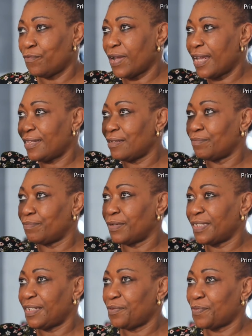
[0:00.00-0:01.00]
way the
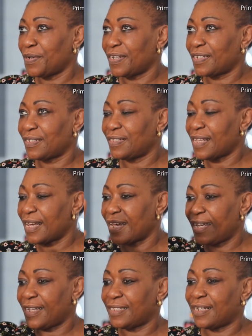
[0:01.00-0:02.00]
body works, they are
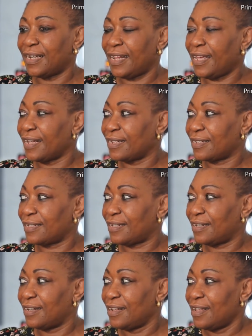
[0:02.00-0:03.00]
interlinked.